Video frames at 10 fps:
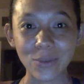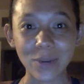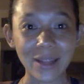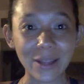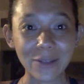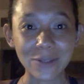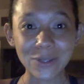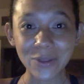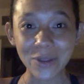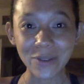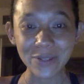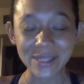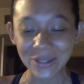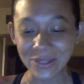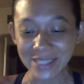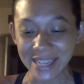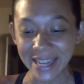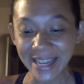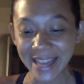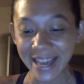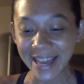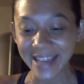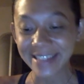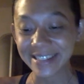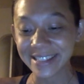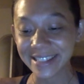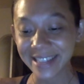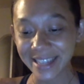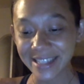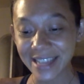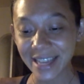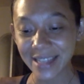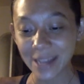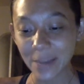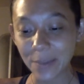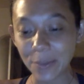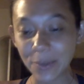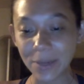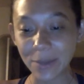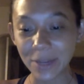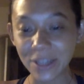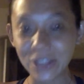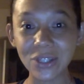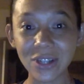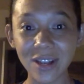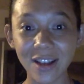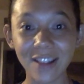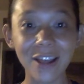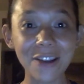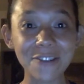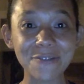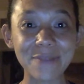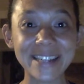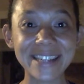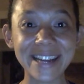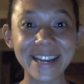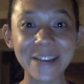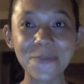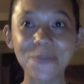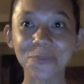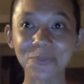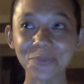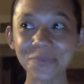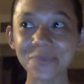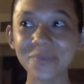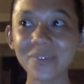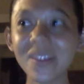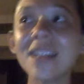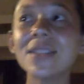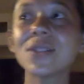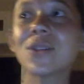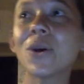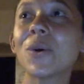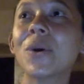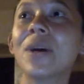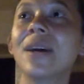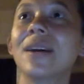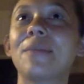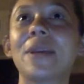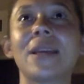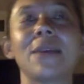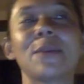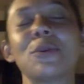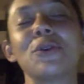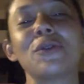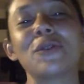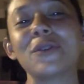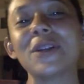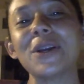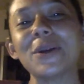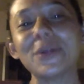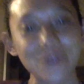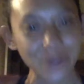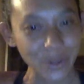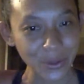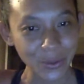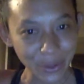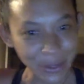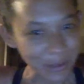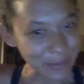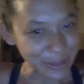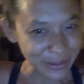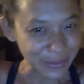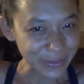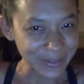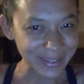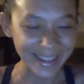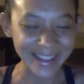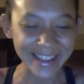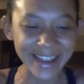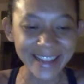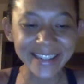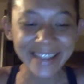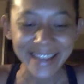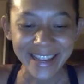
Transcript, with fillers: what I love to do every single day. And it takes up pretty much a lot of my time. And so, making my beautiful videos for you, they're coming soon again.